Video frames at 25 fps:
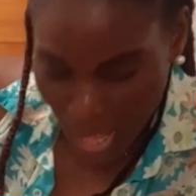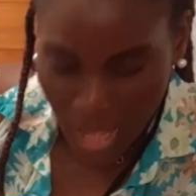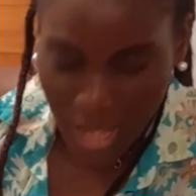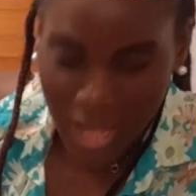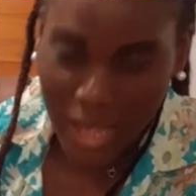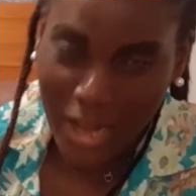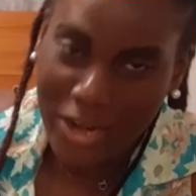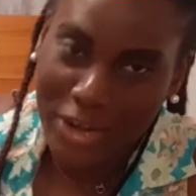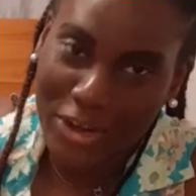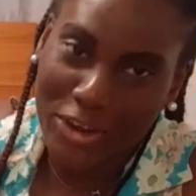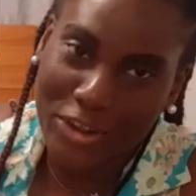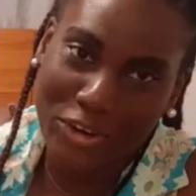
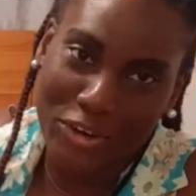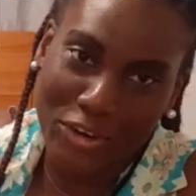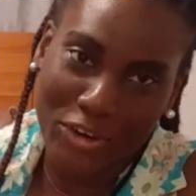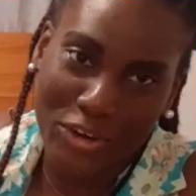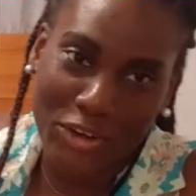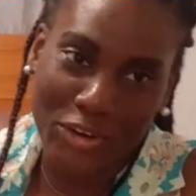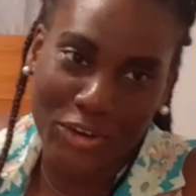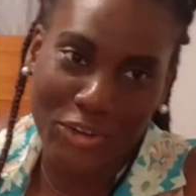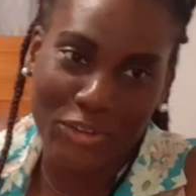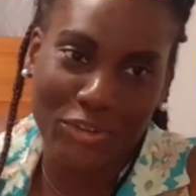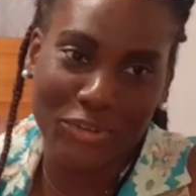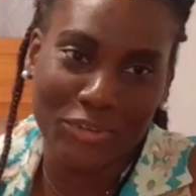and learn
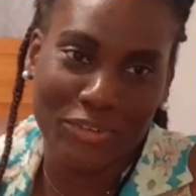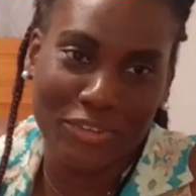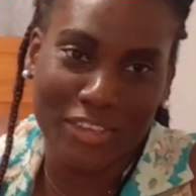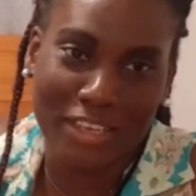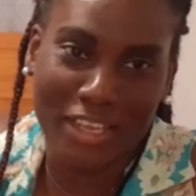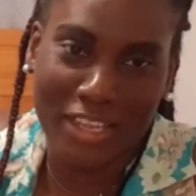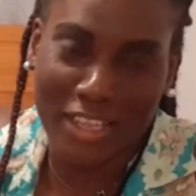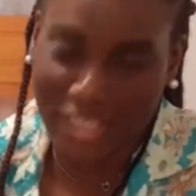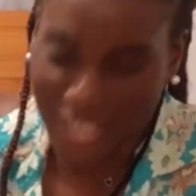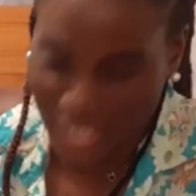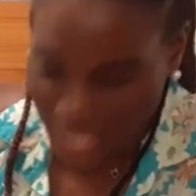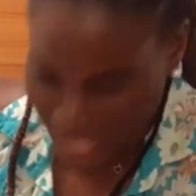how to use
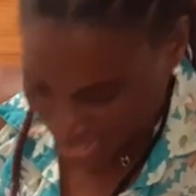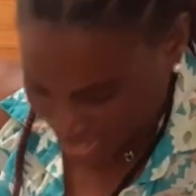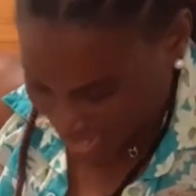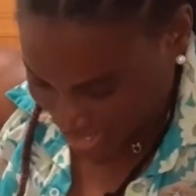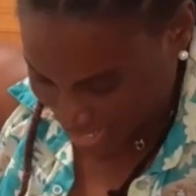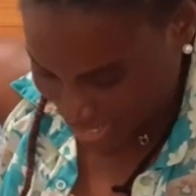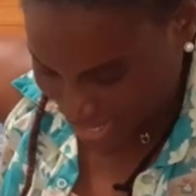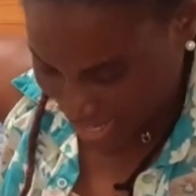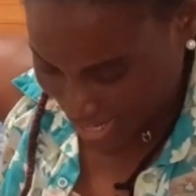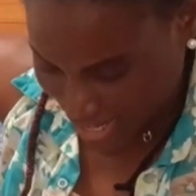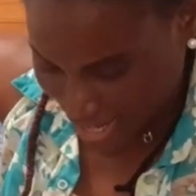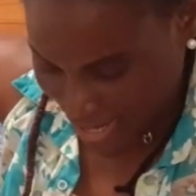it.
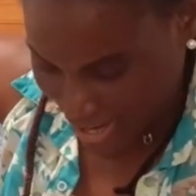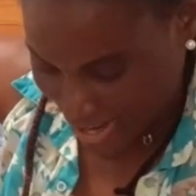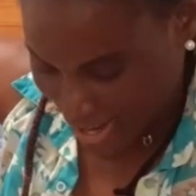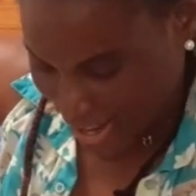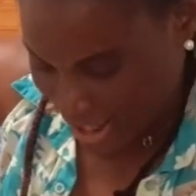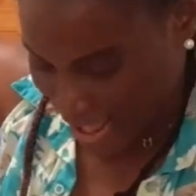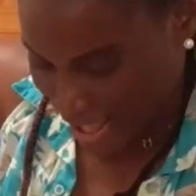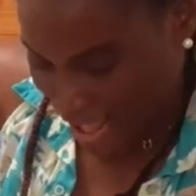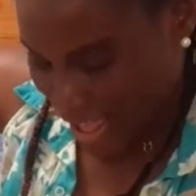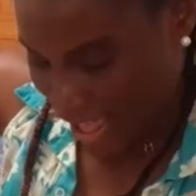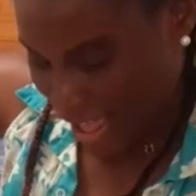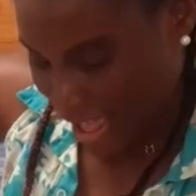
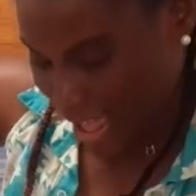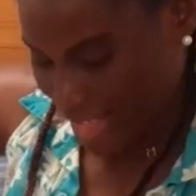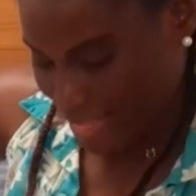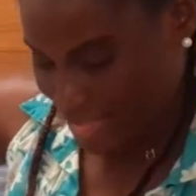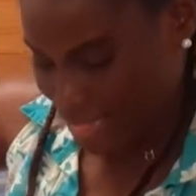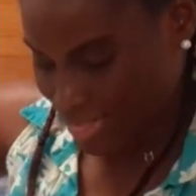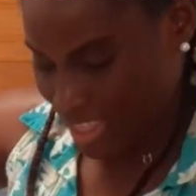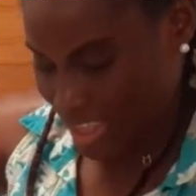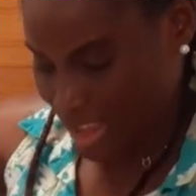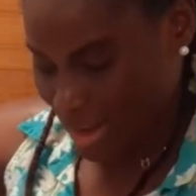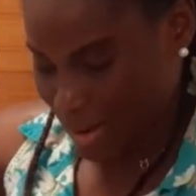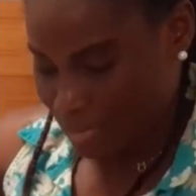
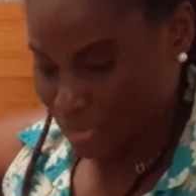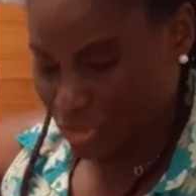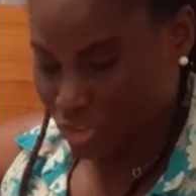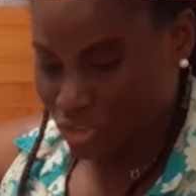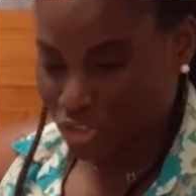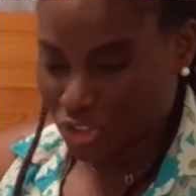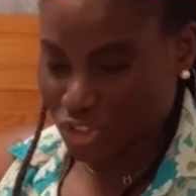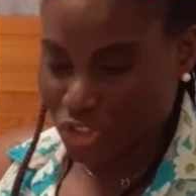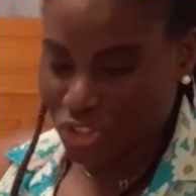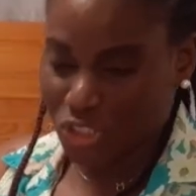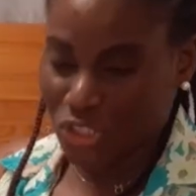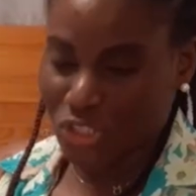And then I'm
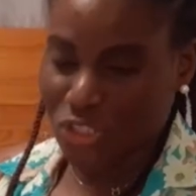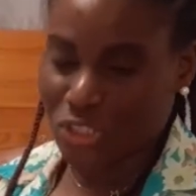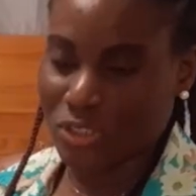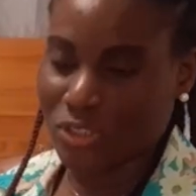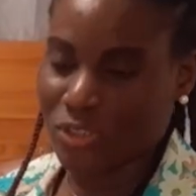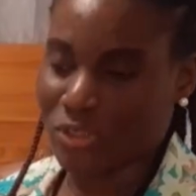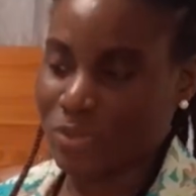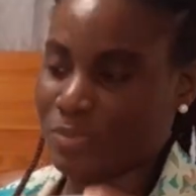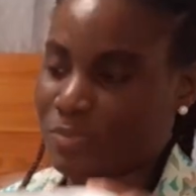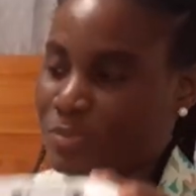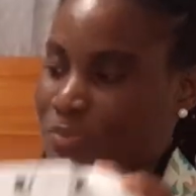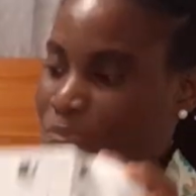sure you're
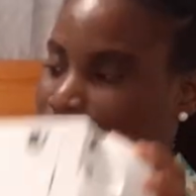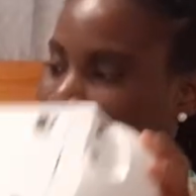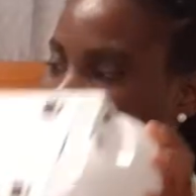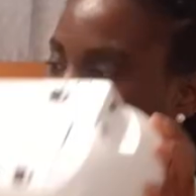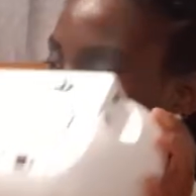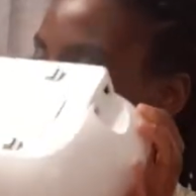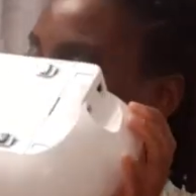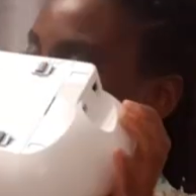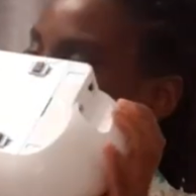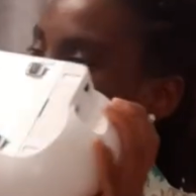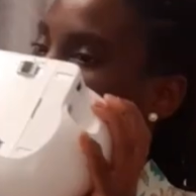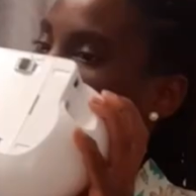gonna,
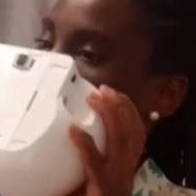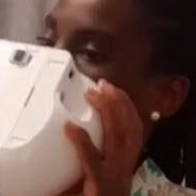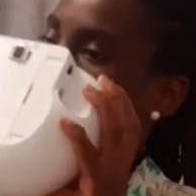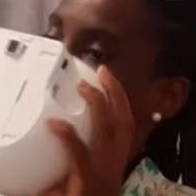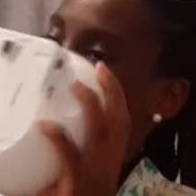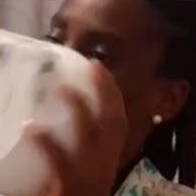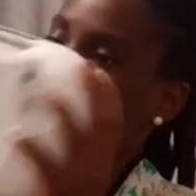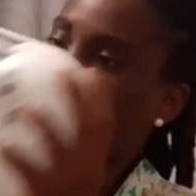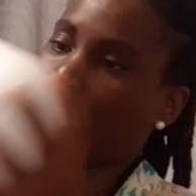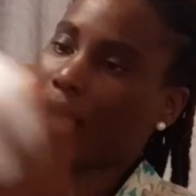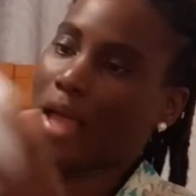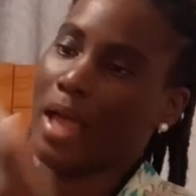
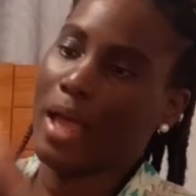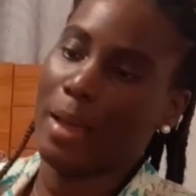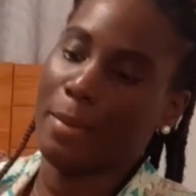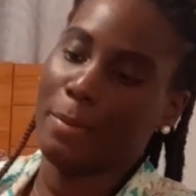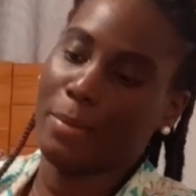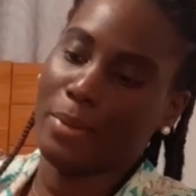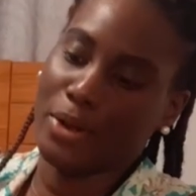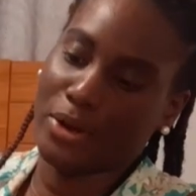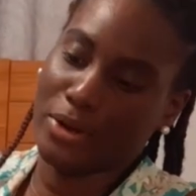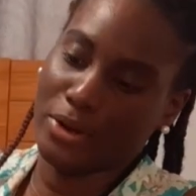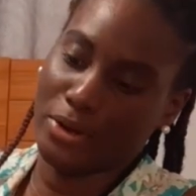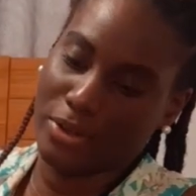I'm
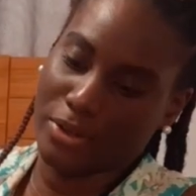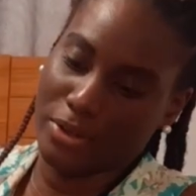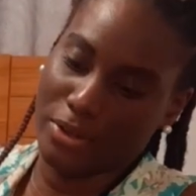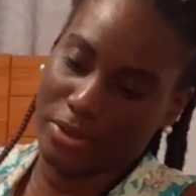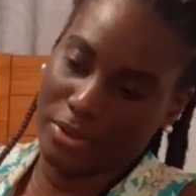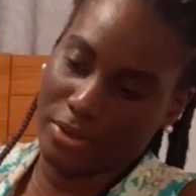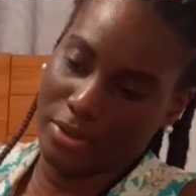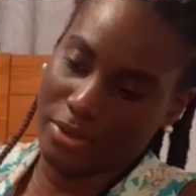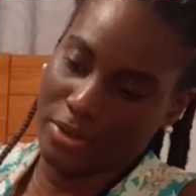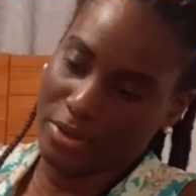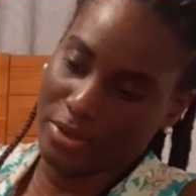gonna